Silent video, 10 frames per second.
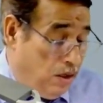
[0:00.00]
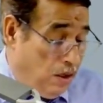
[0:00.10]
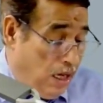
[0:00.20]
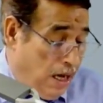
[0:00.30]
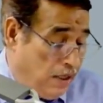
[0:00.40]

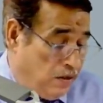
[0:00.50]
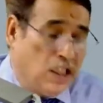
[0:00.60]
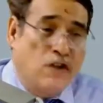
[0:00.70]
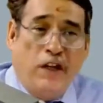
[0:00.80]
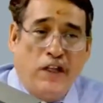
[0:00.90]
And
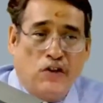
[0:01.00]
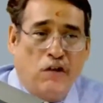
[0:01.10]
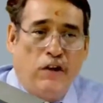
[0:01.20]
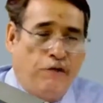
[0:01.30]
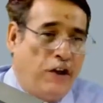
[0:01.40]
this venture
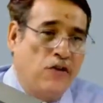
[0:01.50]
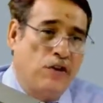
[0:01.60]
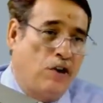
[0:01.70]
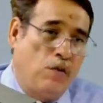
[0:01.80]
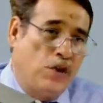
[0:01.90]
will function
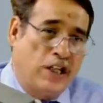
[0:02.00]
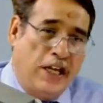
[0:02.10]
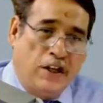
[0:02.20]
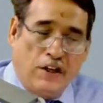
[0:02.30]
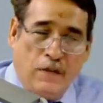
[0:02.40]
almost like
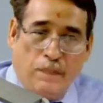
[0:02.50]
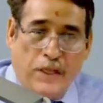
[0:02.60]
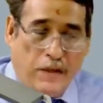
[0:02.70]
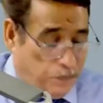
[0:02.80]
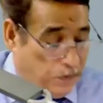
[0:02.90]
a
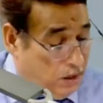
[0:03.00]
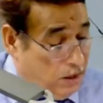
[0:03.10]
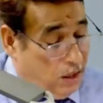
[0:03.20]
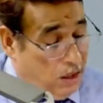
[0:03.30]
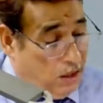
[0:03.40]
company.
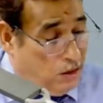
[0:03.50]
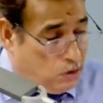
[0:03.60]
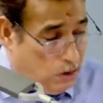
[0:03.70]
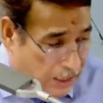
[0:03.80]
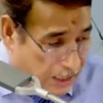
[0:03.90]

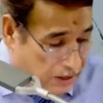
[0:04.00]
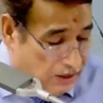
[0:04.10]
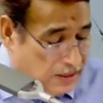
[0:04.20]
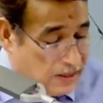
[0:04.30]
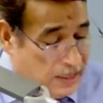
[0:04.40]
So in
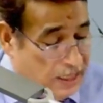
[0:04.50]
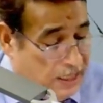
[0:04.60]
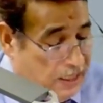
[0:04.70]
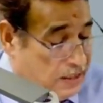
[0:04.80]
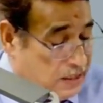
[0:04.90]
this
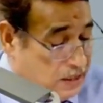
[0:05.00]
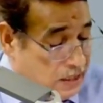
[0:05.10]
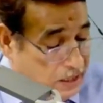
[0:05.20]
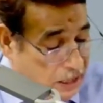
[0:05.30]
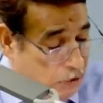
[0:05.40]
case,
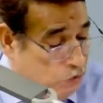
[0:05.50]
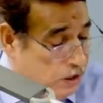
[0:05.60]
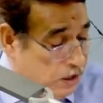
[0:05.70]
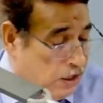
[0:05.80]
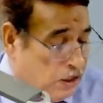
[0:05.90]

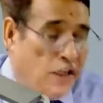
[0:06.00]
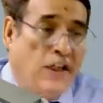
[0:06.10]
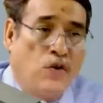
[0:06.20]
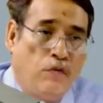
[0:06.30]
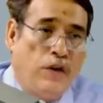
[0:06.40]
E1 and
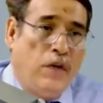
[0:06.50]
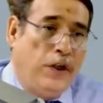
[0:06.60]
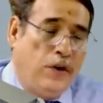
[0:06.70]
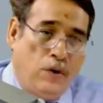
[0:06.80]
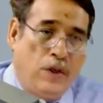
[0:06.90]
E2 will be
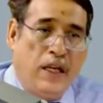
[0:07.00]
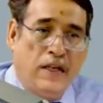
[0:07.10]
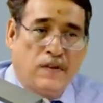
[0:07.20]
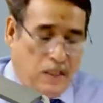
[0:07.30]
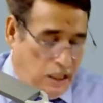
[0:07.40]
known
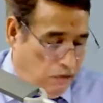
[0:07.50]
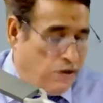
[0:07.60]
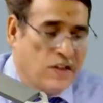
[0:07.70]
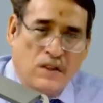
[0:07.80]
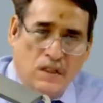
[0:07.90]
as
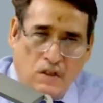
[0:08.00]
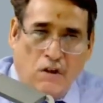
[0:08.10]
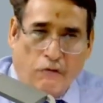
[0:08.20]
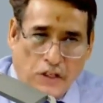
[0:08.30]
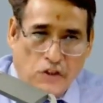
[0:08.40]
investor or
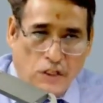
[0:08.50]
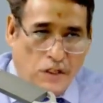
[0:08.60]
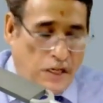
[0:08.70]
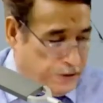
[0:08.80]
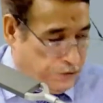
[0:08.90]
venturer,
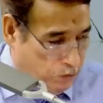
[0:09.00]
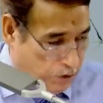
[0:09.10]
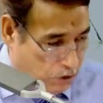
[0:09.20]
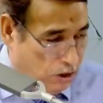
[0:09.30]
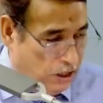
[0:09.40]
as you may
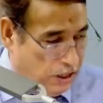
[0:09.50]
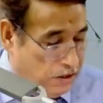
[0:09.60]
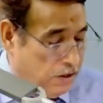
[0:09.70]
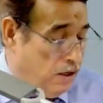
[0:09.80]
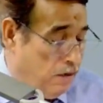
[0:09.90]
call it.
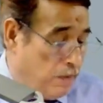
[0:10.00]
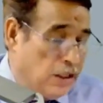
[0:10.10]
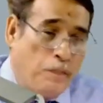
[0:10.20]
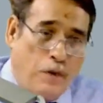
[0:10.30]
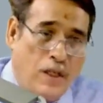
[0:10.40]
But
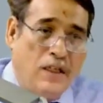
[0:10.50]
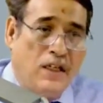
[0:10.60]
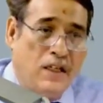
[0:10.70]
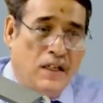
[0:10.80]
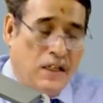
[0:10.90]
the point
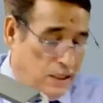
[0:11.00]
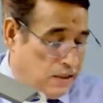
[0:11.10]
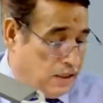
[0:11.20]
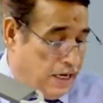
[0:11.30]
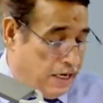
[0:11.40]
here is
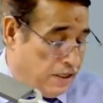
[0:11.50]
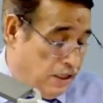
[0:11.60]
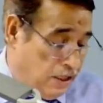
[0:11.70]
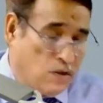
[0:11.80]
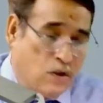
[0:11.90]
that
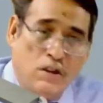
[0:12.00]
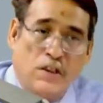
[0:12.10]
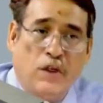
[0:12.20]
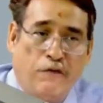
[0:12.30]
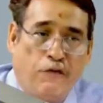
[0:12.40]
it is
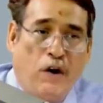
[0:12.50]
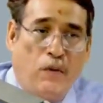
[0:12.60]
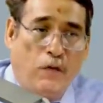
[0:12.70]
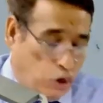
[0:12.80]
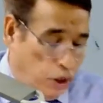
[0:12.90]
also a form
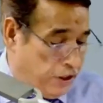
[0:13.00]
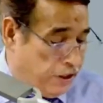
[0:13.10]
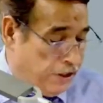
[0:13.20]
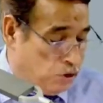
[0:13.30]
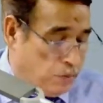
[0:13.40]
of joint
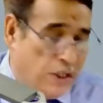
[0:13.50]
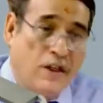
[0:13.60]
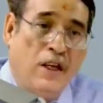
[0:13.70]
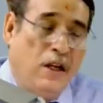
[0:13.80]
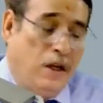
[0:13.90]
arrangement.
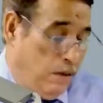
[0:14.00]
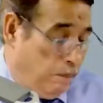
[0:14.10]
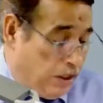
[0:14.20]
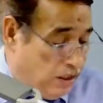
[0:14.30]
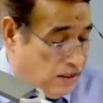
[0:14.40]

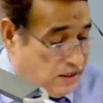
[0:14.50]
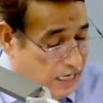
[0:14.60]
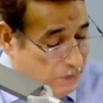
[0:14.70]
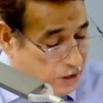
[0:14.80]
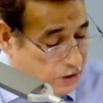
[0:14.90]
But this
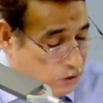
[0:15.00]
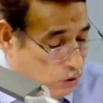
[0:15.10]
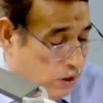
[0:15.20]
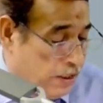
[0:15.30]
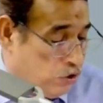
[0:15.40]
time it is
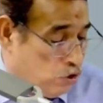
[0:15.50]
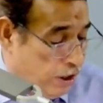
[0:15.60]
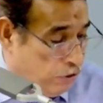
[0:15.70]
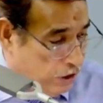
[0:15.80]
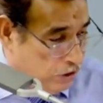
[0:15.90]
known as
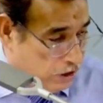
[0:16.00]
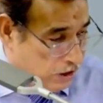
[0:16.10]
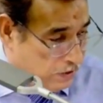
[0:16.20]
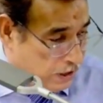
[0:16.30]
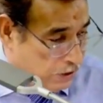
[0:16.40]
joint venture.
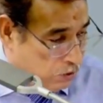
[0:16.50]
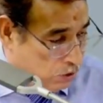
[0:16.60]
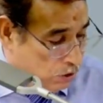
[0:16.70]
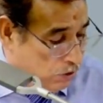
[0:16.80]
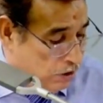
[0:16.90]
As I
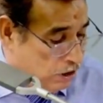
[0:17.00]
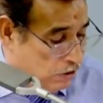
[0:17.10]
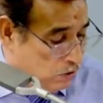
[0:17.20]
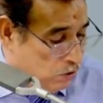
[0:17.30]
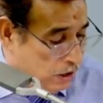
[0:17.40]
told you, it is
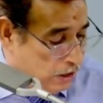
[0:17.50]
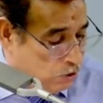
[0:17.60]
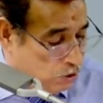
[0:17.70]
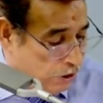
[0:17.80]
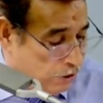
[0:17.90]
known as
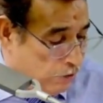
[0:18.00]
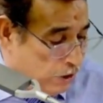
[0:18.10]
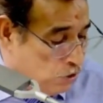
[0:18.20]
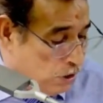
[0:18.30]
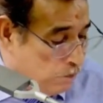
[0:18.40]
joint venture.